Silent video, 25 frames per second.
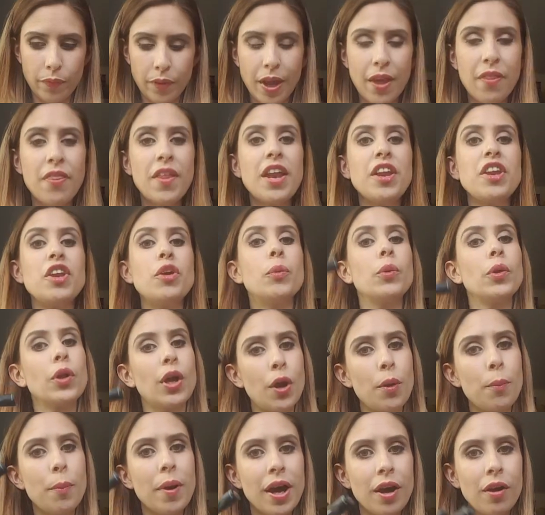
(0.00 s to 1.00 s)
and then you will
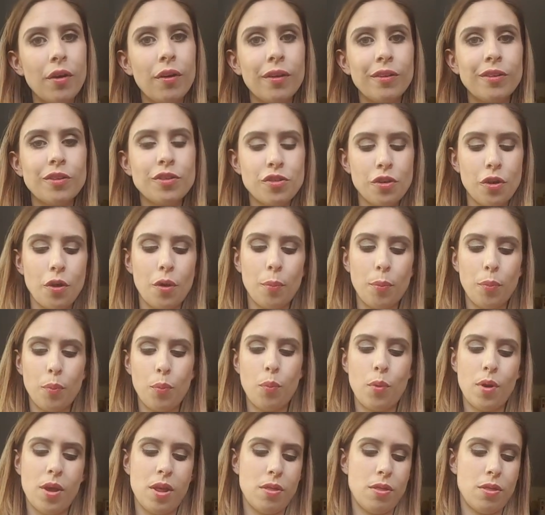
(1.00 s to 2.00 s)
go back on top
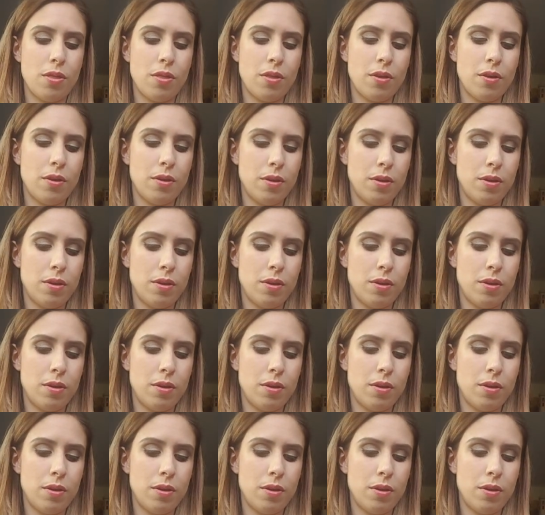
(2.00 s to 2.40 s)
with